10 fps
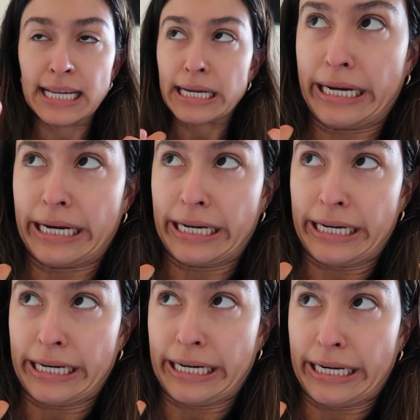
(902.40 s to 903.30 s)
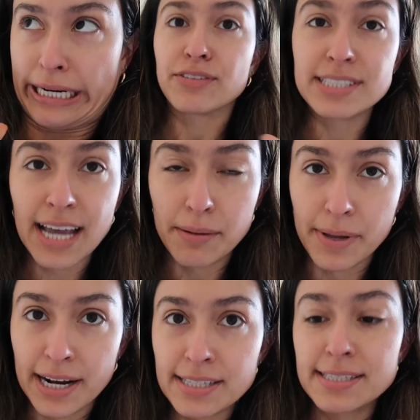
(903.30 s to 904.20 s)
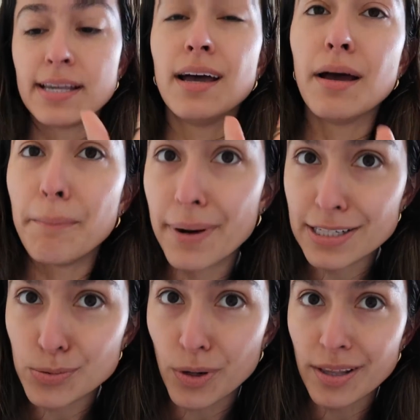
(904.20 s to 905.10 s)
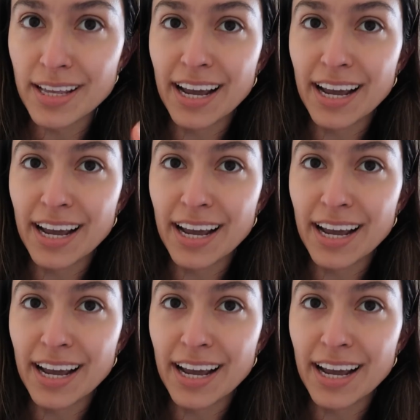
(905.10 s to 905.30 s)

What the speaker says: like for 10 minutes, but it's worth